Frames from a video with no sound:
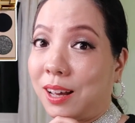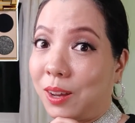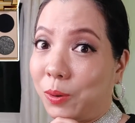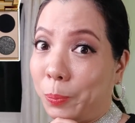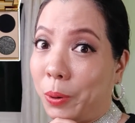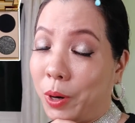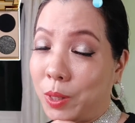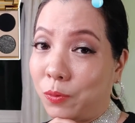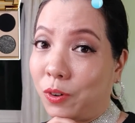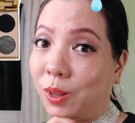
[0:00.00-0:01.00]
I would
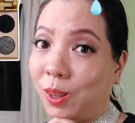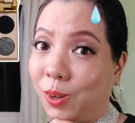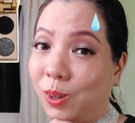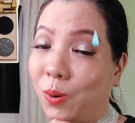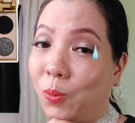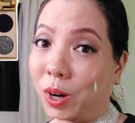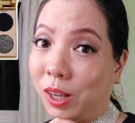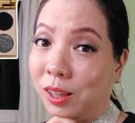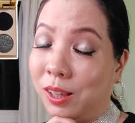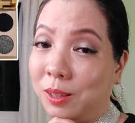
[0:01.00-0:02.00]
pause for a long
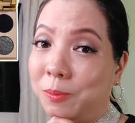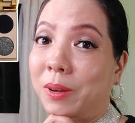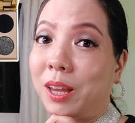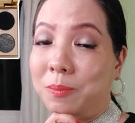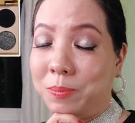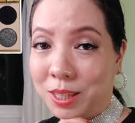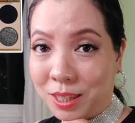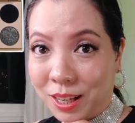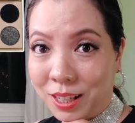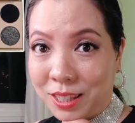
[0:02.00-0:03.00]
while. And
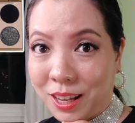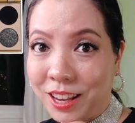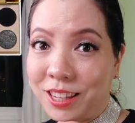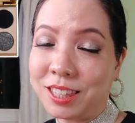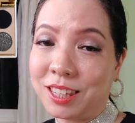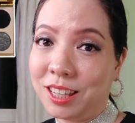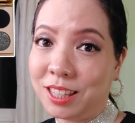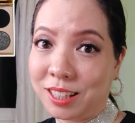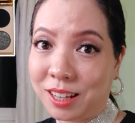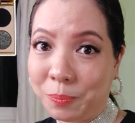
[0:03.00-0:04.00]
besides, I stay
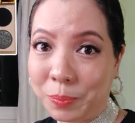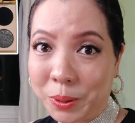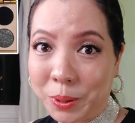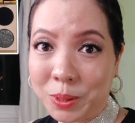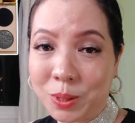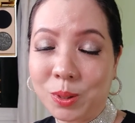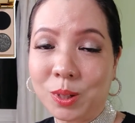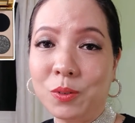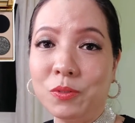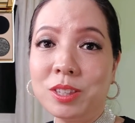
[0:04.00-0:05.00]
in Singapore, so
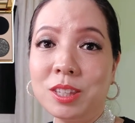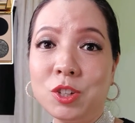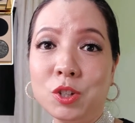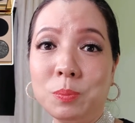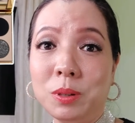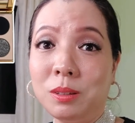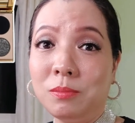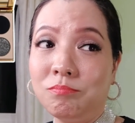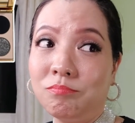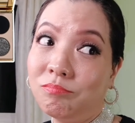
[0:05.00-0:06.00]
the overseas
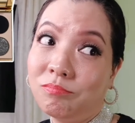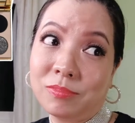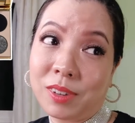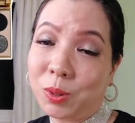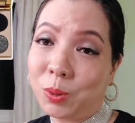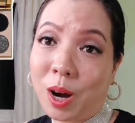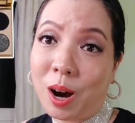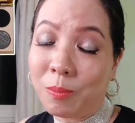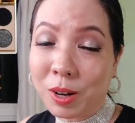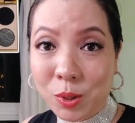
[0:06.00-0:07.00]
shipping, I don't know
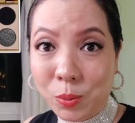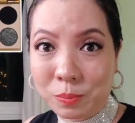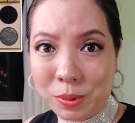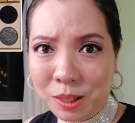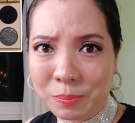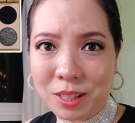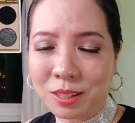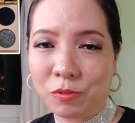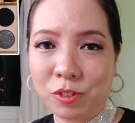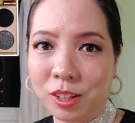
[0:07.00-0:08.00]
how much it will be,
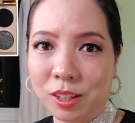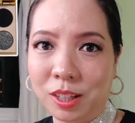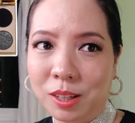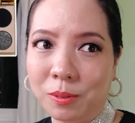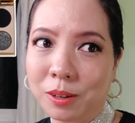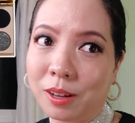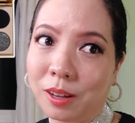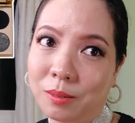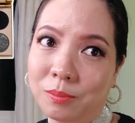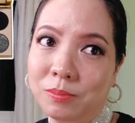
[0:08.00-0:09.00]
but definitely it
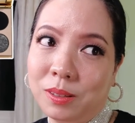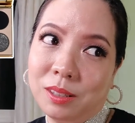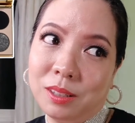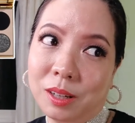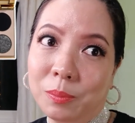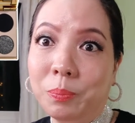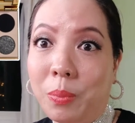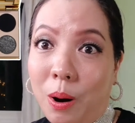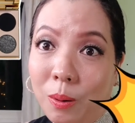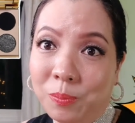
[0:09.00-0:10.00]
can be a
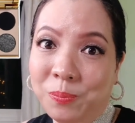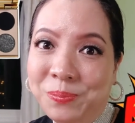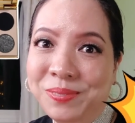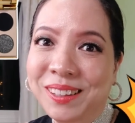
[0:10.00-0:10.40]
bomb.